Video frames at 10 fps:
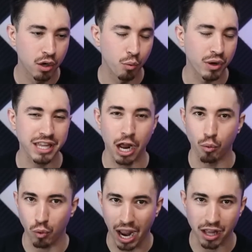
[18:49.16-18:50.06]
with that
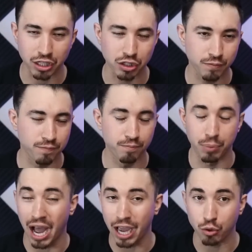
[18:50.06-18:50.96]
rally
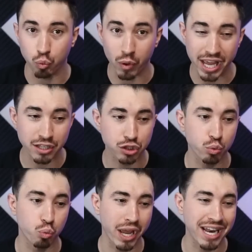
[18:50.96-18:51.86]
behind Wynn to
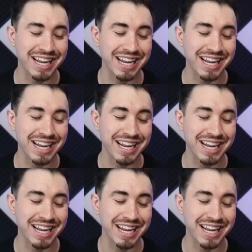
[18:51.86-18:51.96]
win